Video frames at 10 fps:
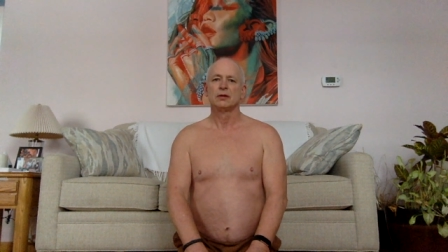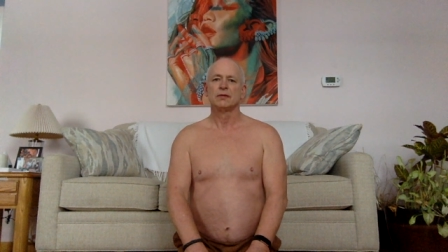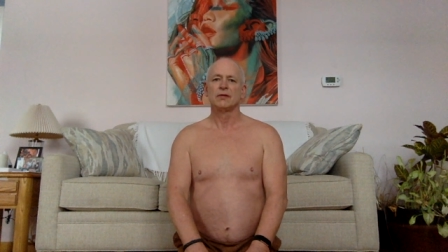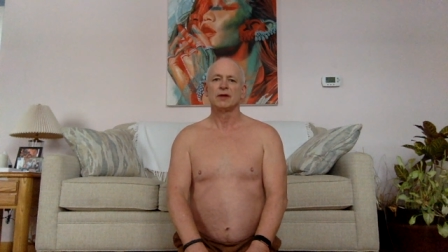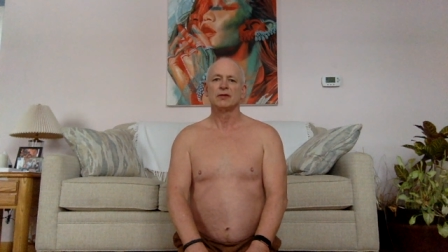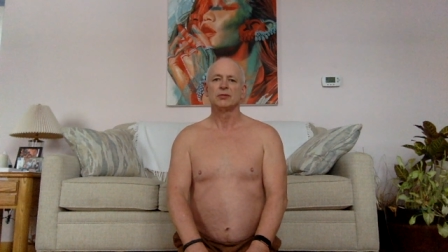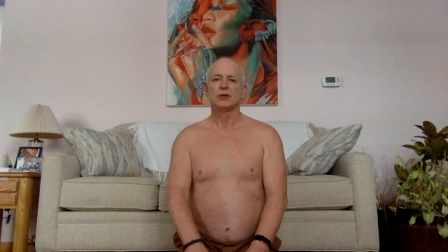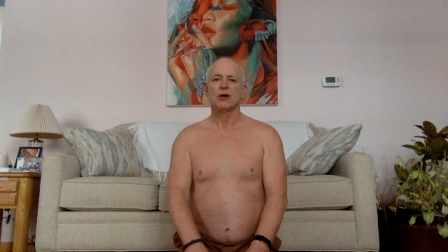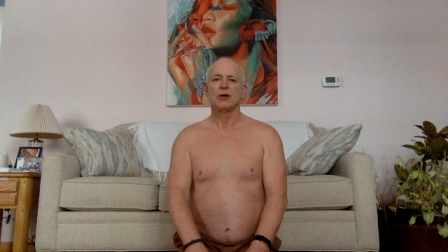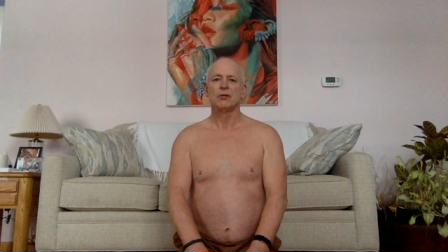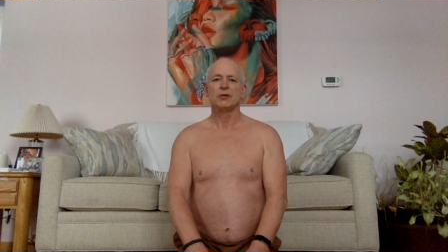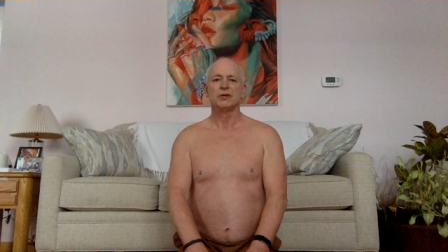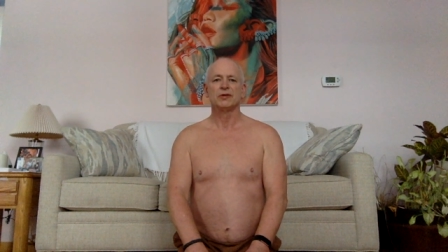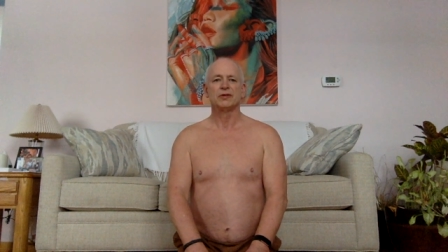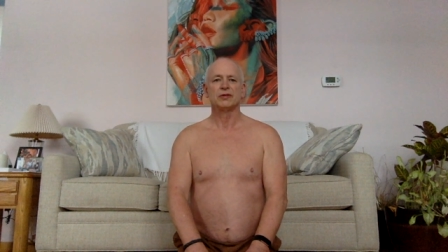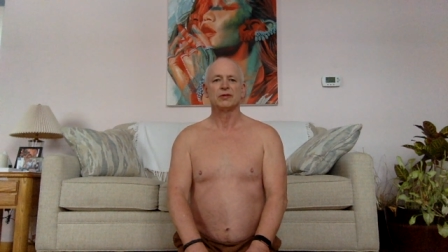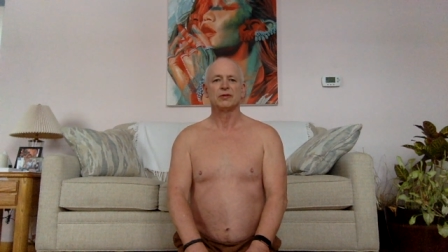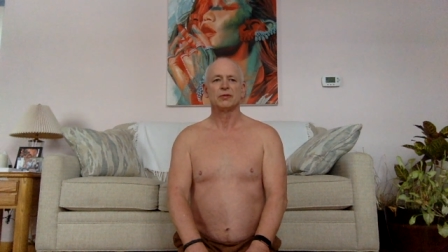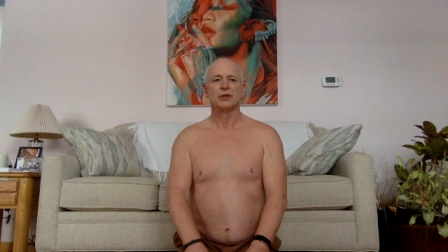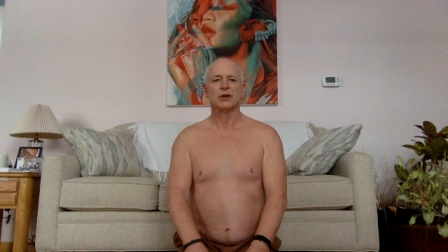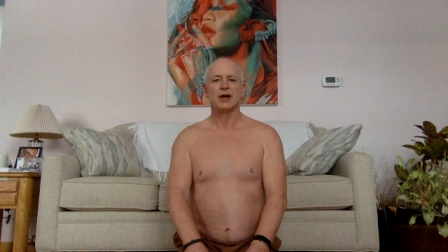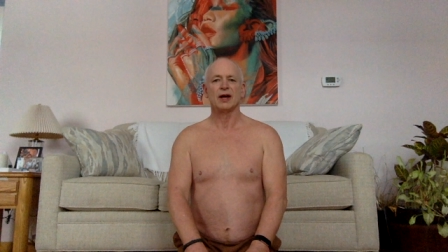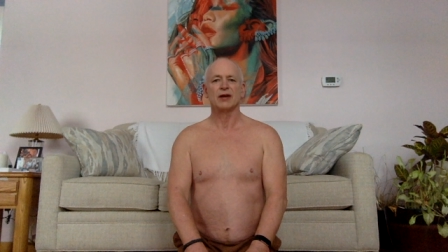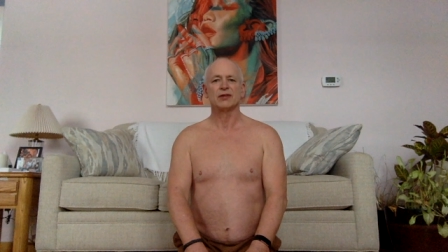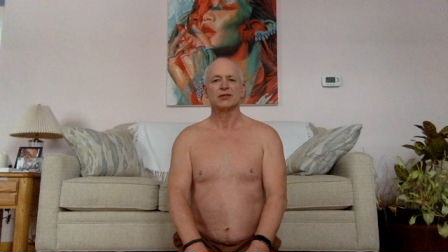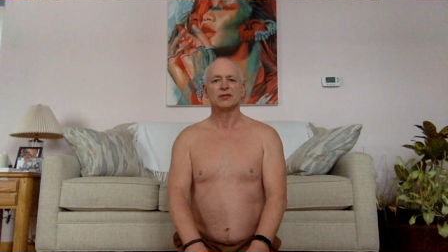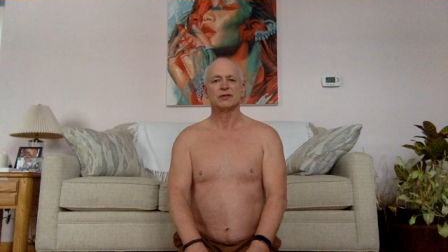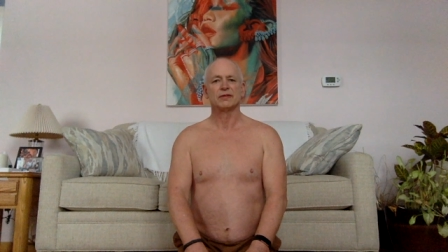Find some calmness, relax.